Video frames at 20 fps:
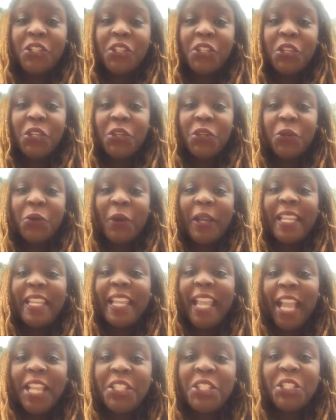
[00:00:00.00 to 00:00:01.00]
to
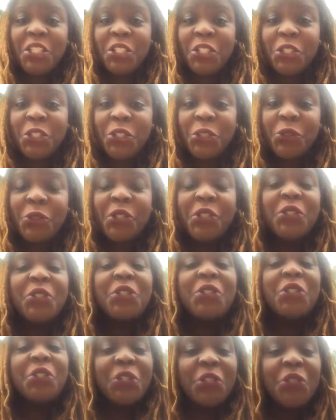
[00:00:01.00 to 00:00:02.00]
get you
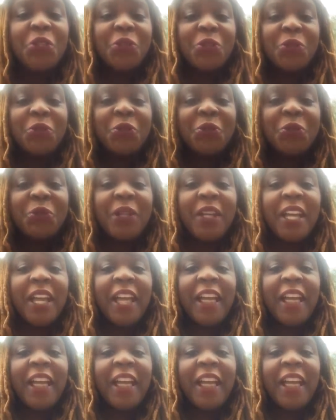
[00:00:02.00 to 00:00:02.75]
to